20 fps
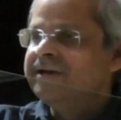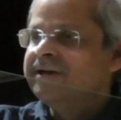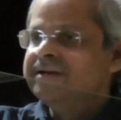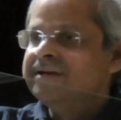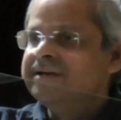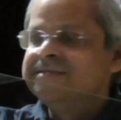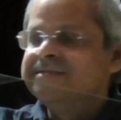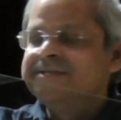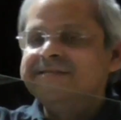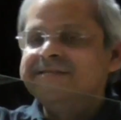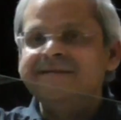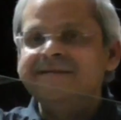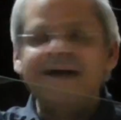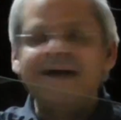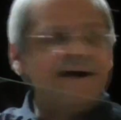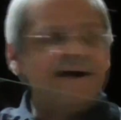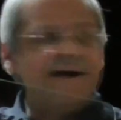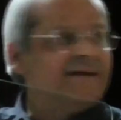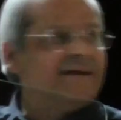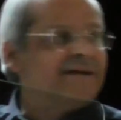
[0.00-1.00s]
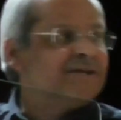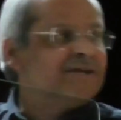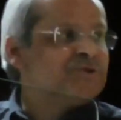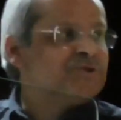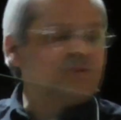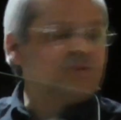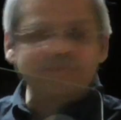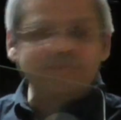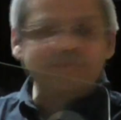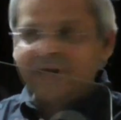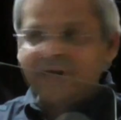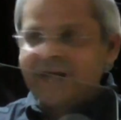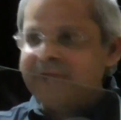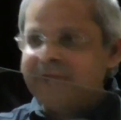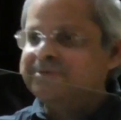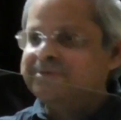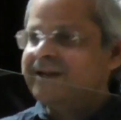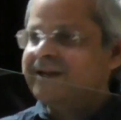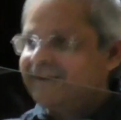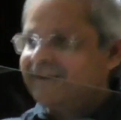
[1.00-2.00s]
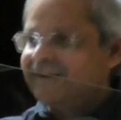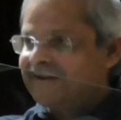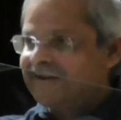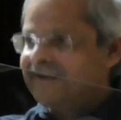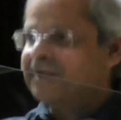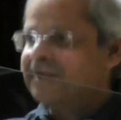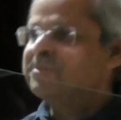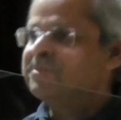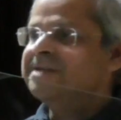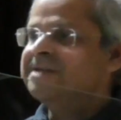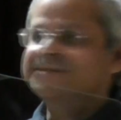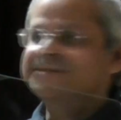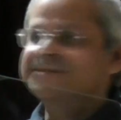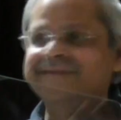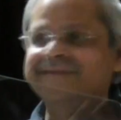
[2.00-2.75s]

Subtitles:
sits in Khandekar's room, types a letter and brings it.